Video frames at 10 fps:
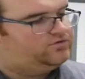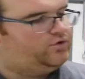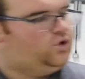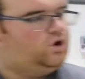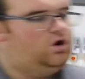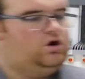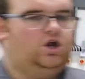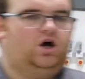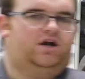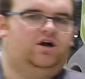for
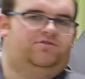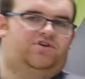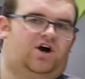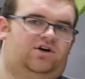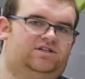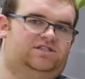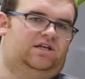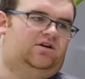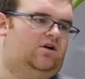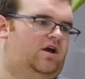locking off the cutting
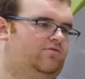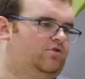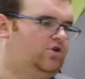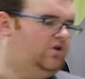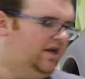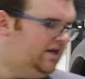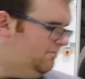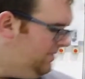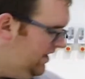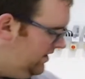cylinder if we're doing any
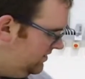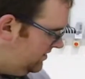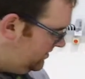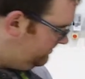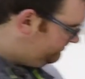maintenance.